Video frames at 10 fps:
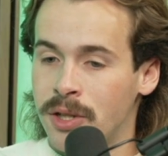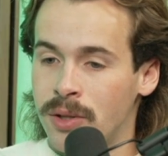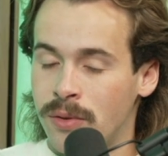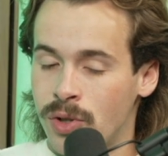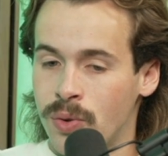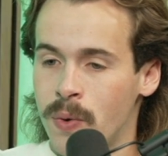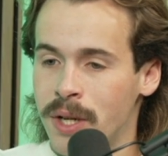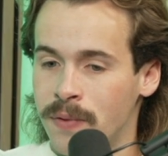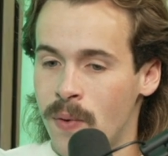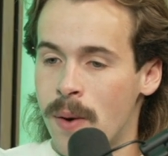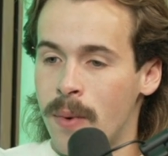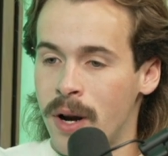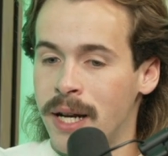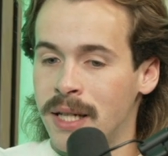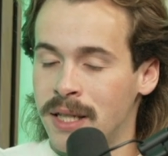truest form, or
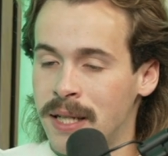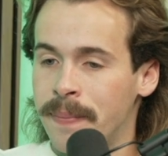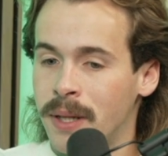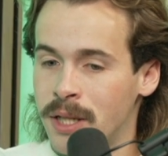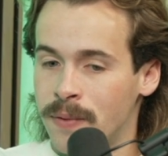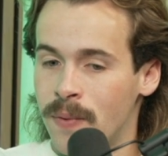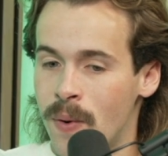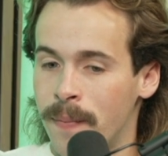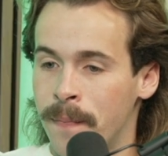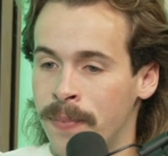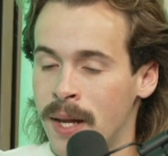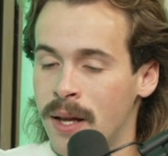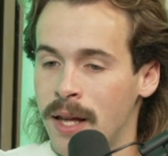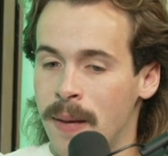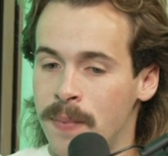in its simplest form,
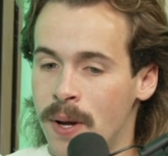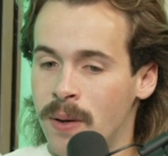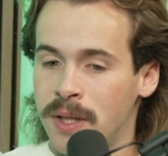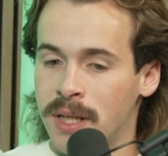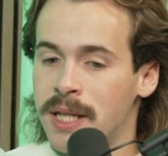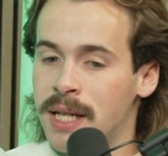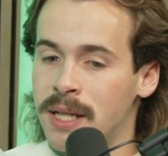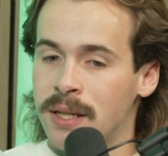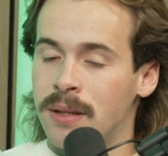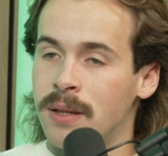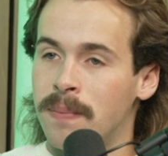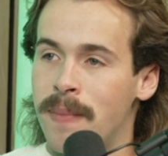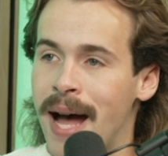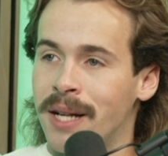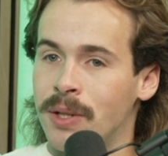hypnosis is the
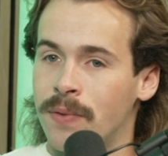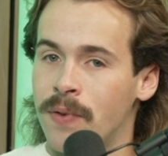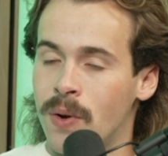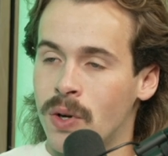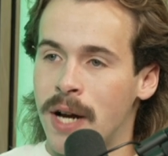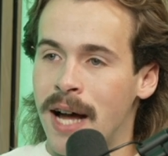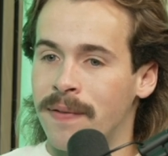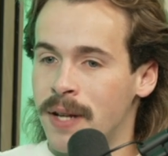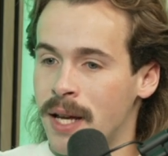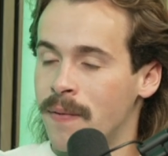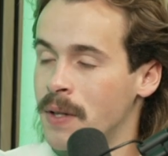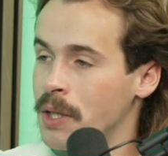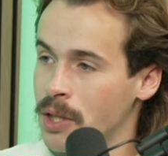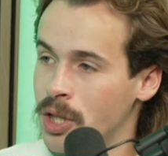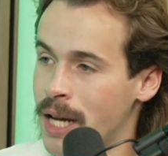masterful crafting of a
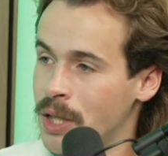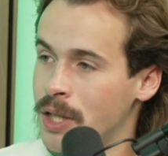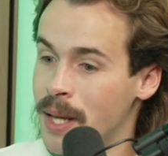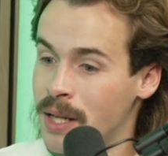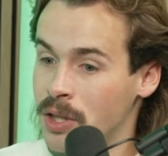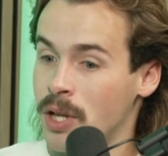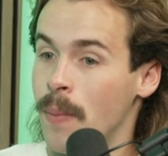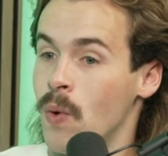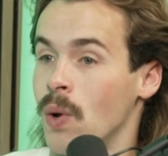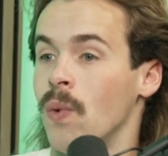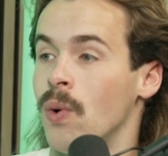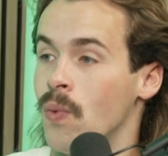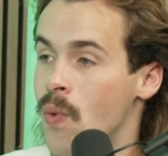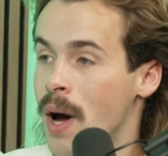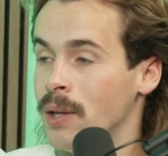suggestion that someone will
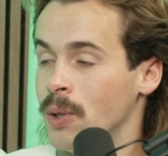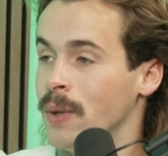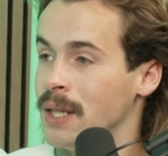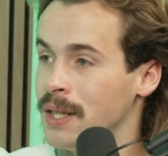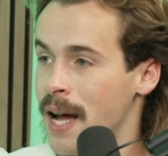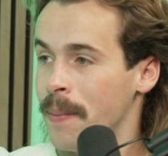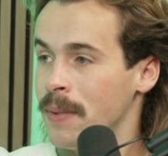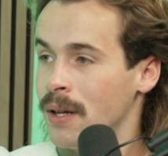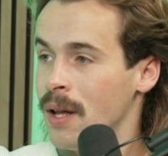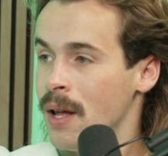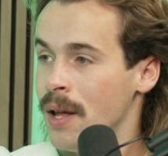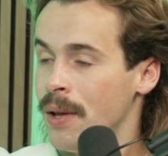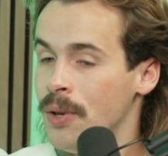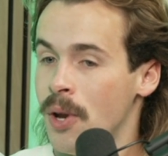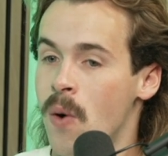want to accept.
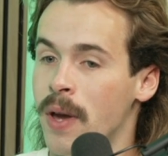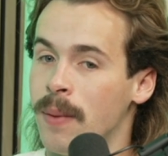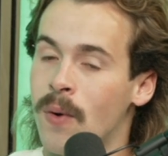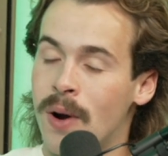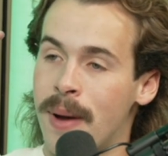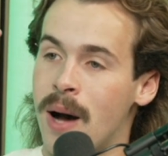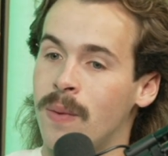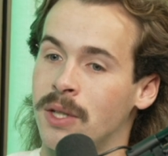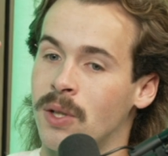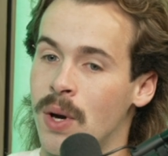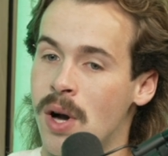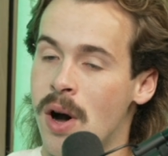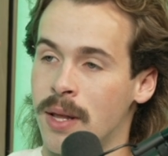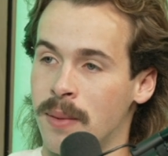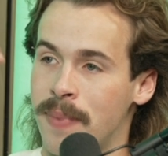Knowing more about what's going
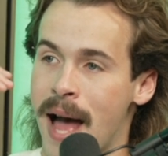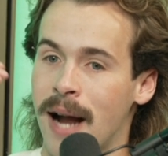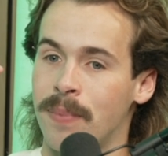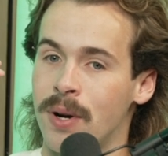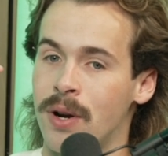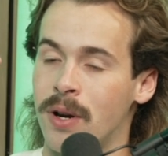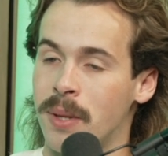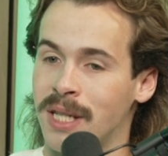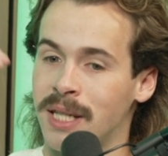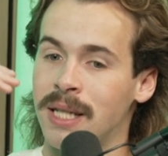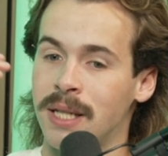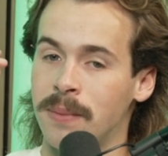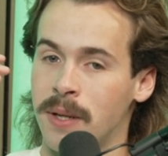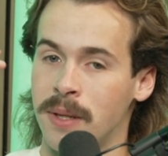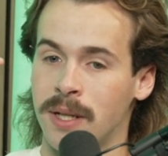on in the back burner and the
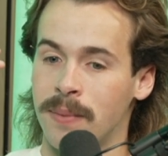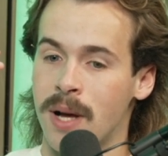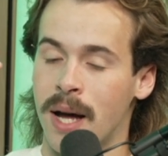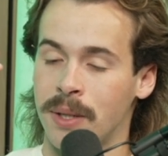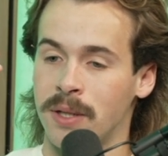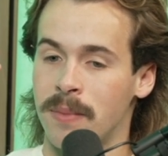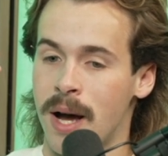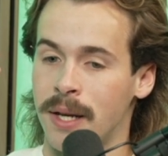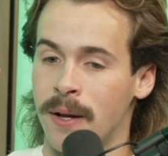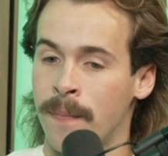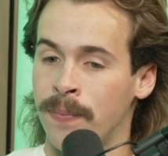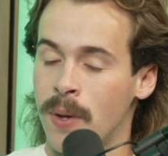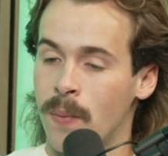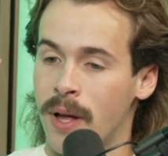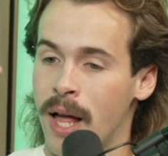systems of the subconscious mind
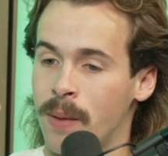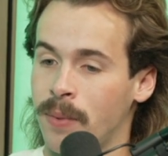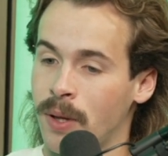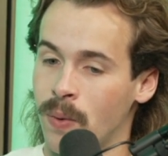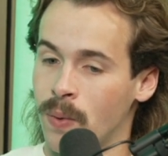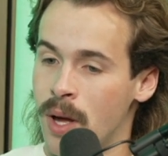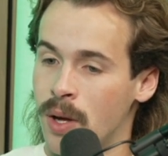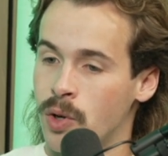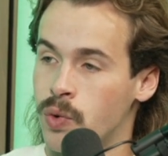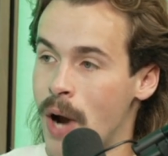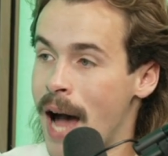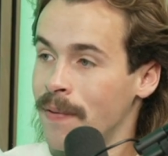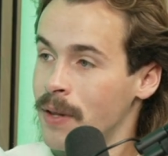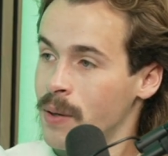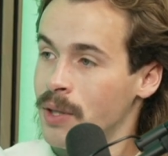will help you
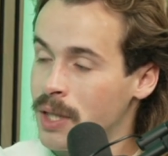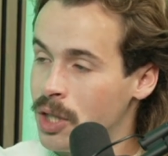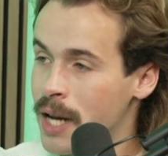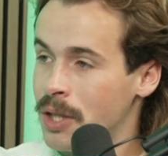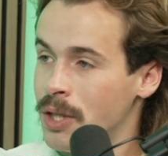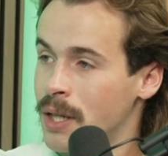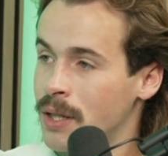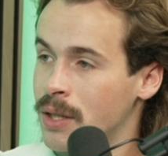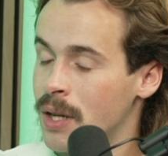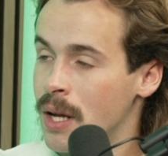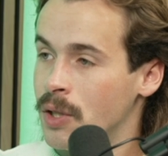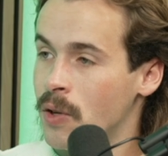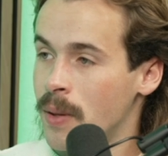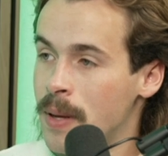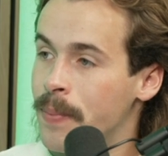craft those suggestions so
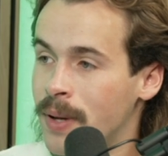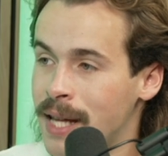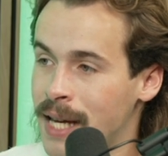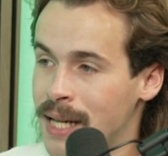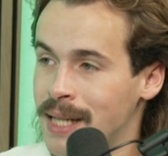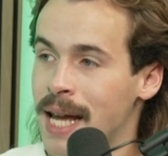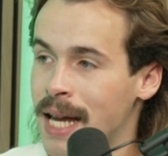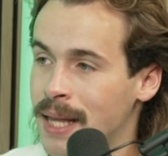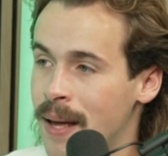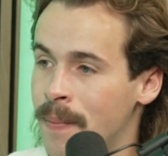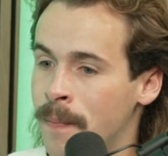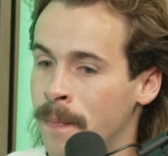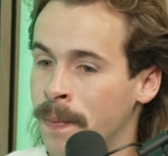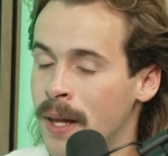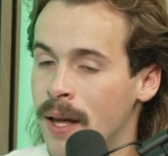that people can take them.
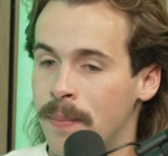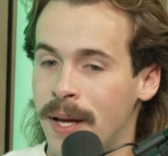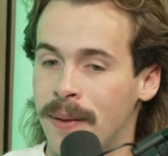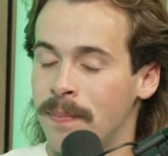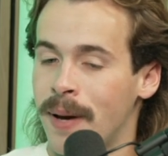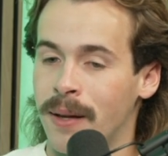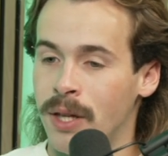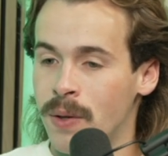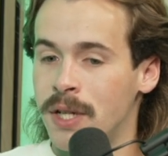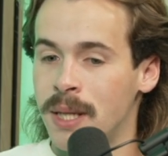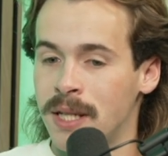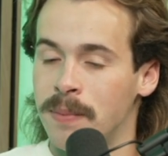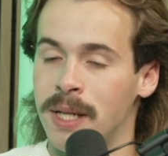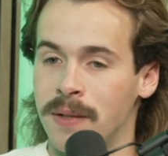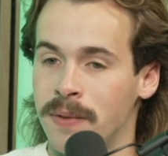But by using this
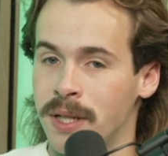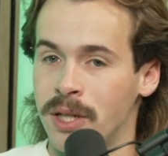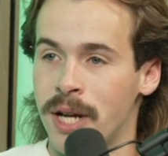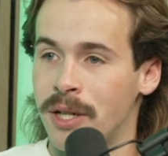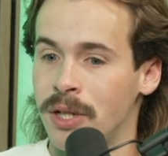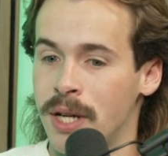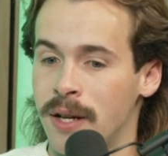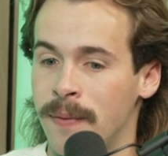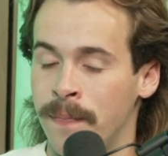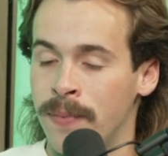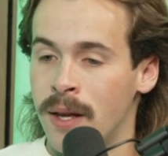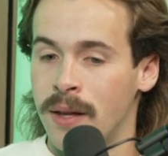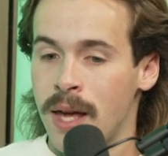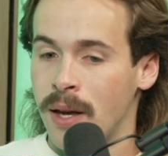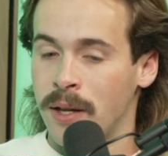means of suggestion,
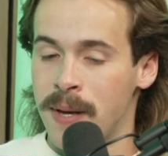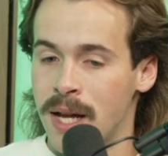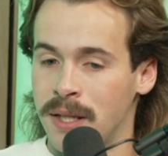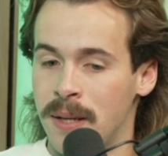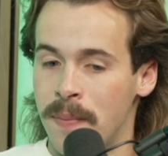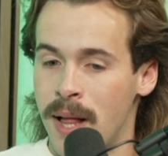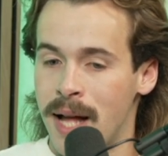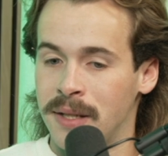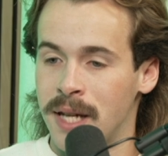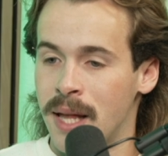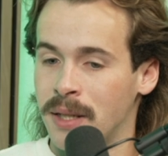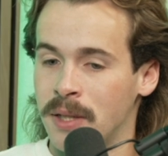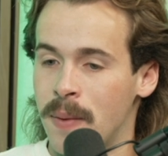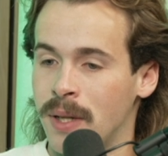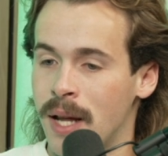it could be as simple as telling
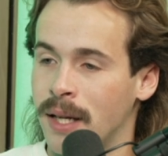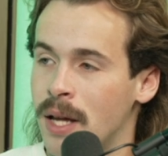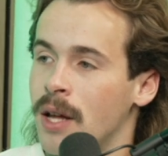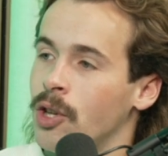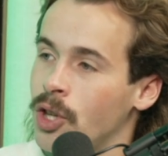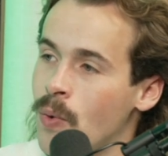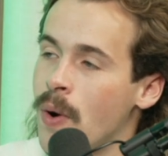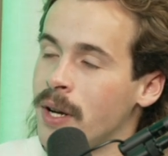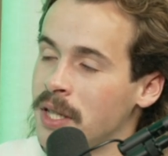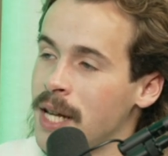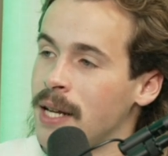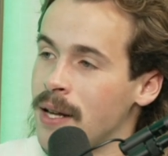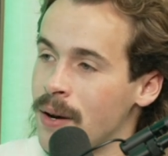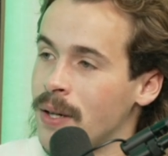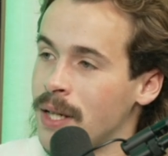someone, like, you want a steak
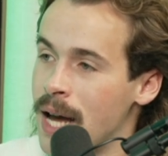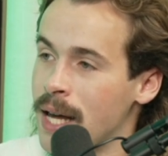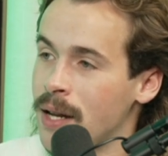dinner tonight.